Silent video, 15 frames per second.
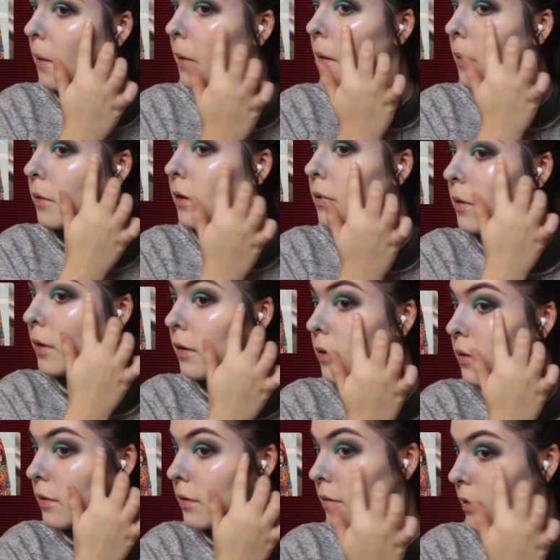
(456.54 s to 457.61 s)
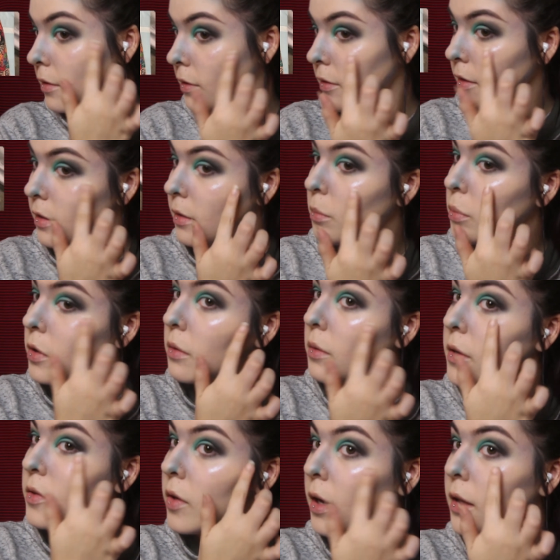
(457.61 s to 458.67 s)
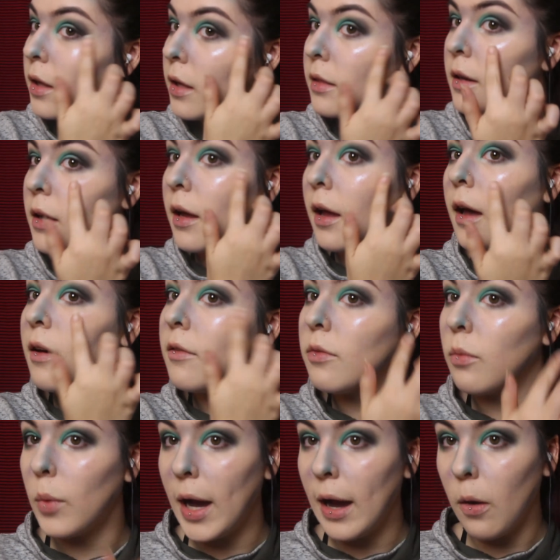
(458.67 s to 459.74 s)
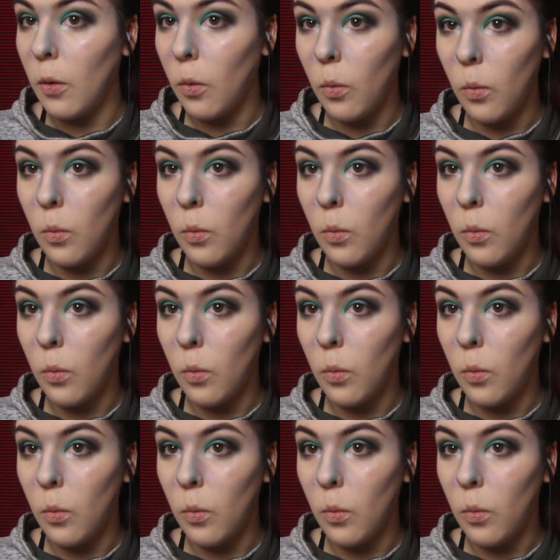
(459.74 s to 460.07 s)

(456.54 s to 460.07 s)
Oh, there we go. This is like the bluest highlight that I have. Wow.